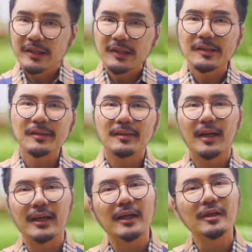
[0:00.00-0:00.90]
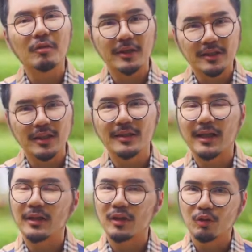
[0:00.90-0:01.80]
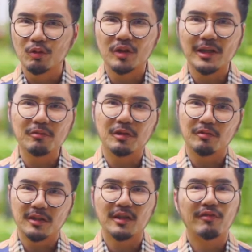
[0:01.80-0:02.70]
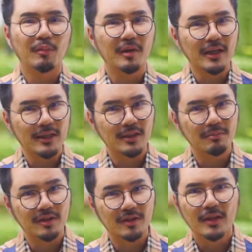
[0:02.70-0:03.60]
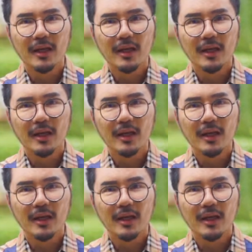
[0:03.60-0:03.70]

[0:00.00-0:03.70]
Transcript: here, another question that usually we receive from the customers.